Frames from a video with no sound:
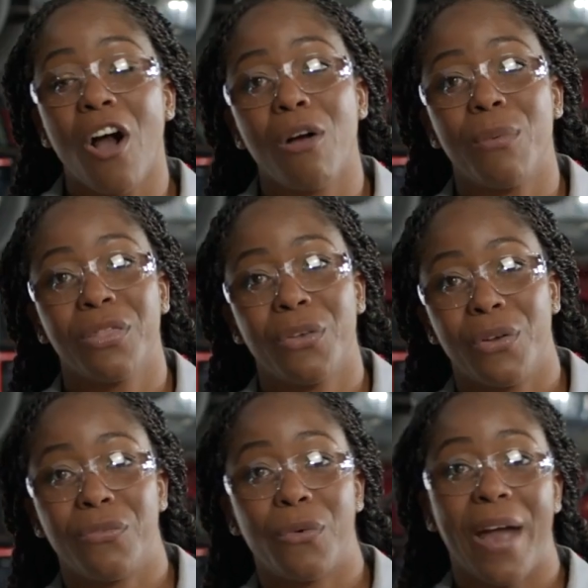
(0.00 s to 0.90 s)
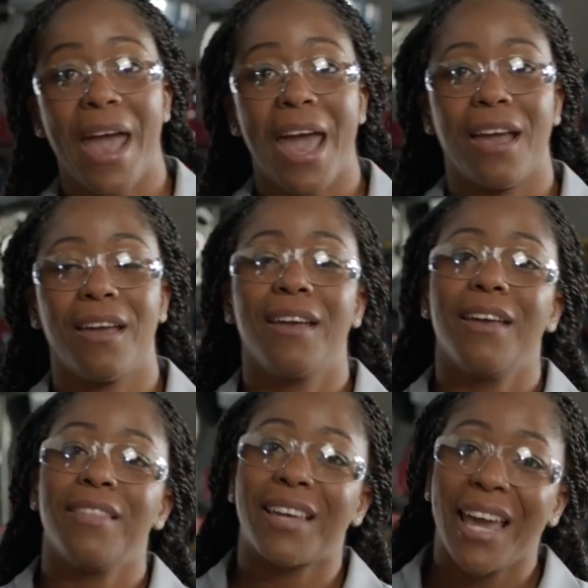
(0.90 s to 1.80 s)
R-134A,
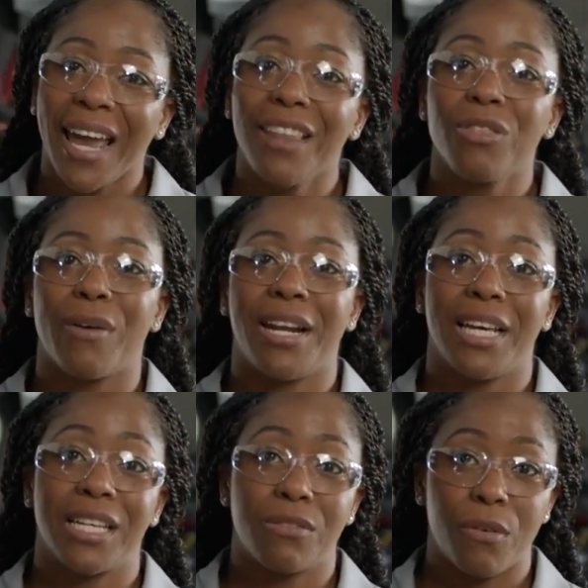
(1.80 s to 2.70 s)
the can threading is